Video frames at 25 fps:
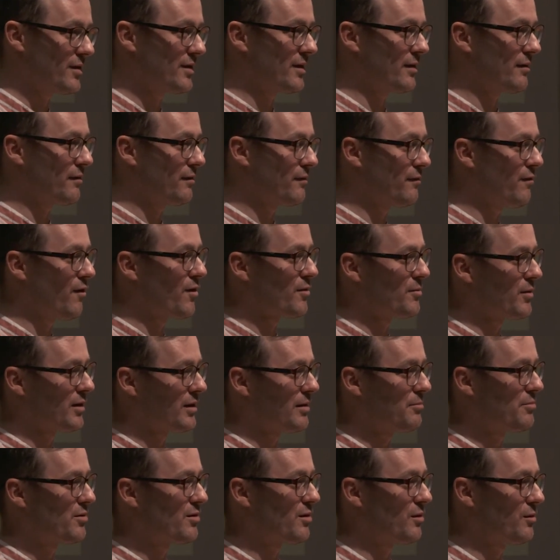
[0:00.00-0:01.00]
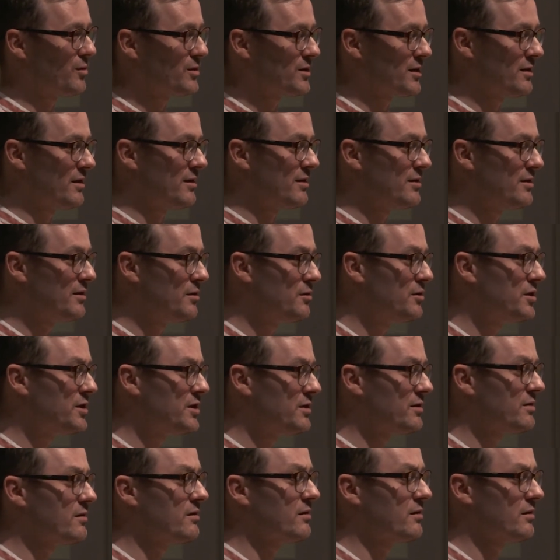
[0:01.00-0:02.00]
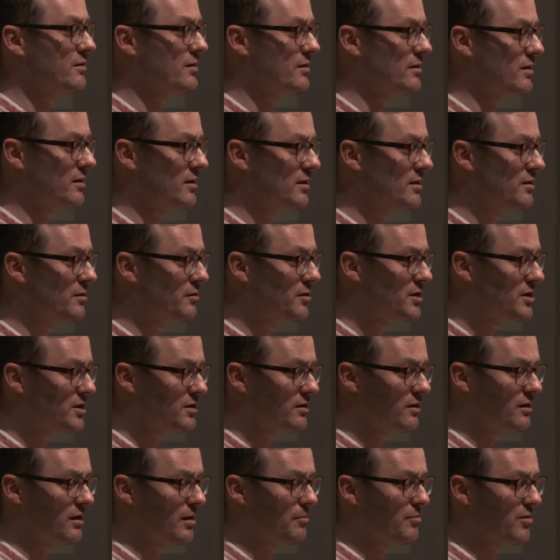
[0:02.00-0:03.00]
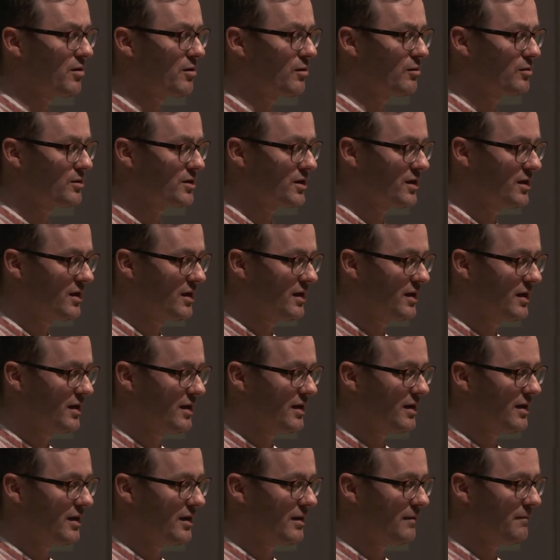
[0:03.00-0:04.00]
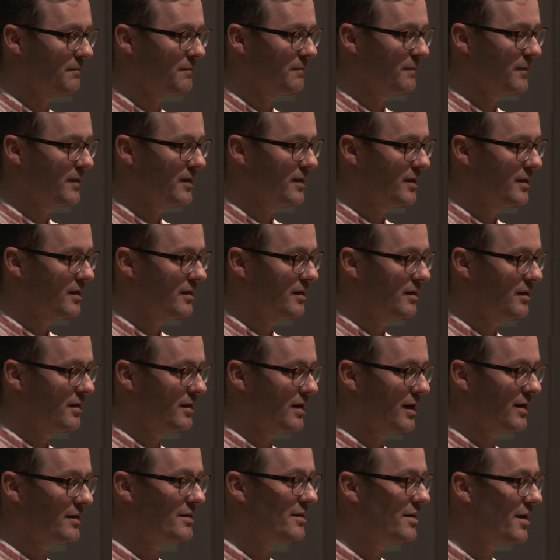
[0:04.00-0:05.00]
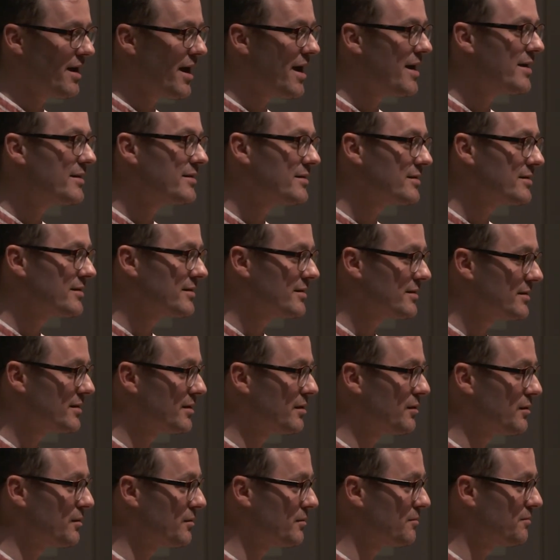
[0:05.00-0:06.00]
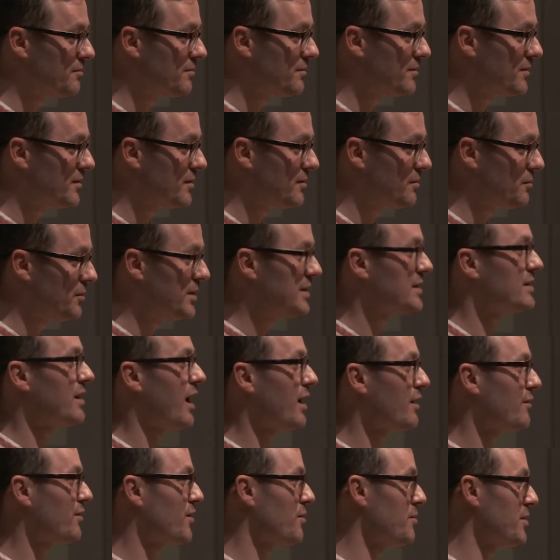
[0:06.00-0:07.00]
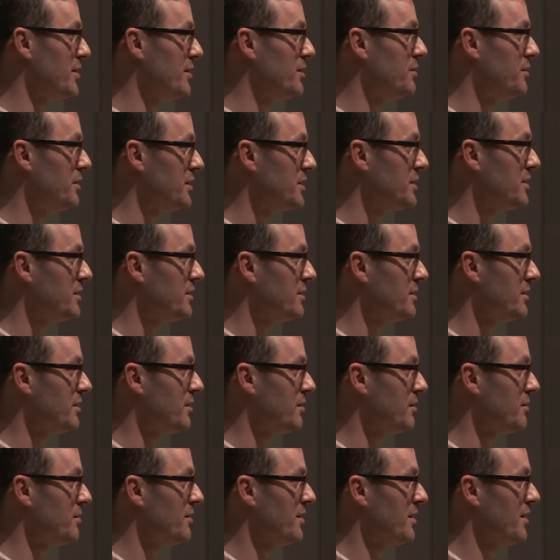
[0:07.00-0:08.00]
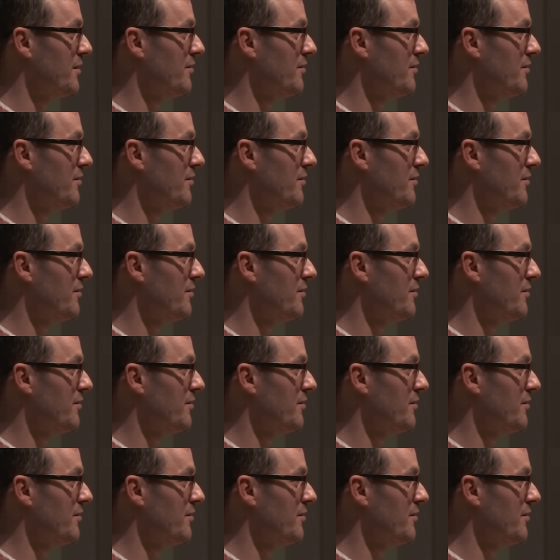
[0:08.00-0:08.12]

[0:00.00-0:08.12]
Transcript: of formal approach and intuitional approach, at the end we start from intuition.